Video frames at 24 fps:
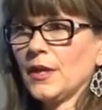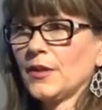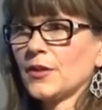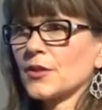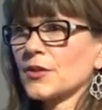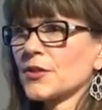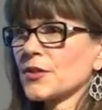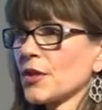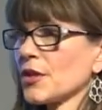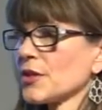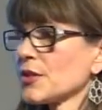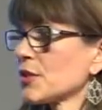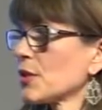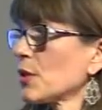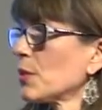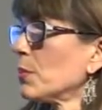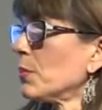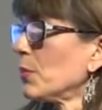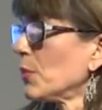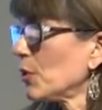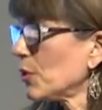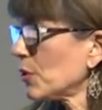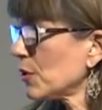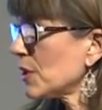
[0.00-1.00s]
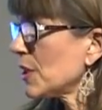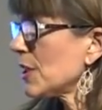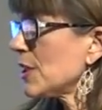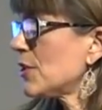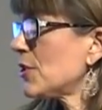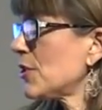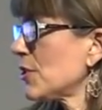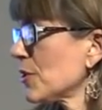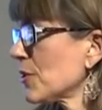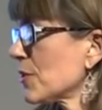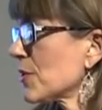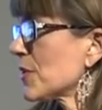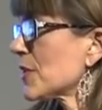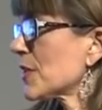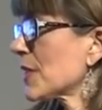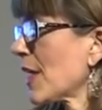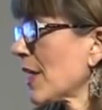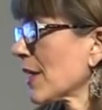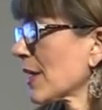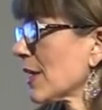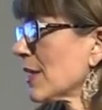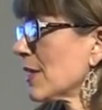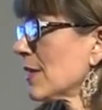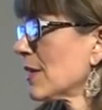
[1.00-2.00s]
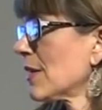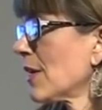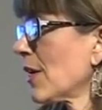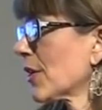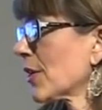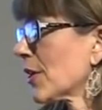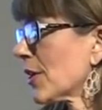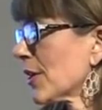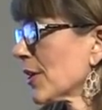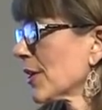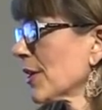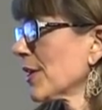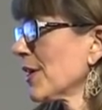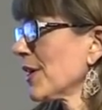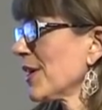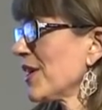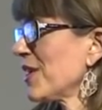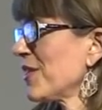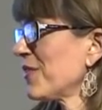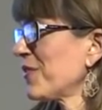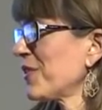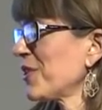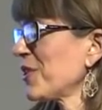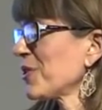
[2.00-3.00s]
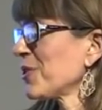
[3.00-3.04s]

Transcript: There's also mood issues that can occur if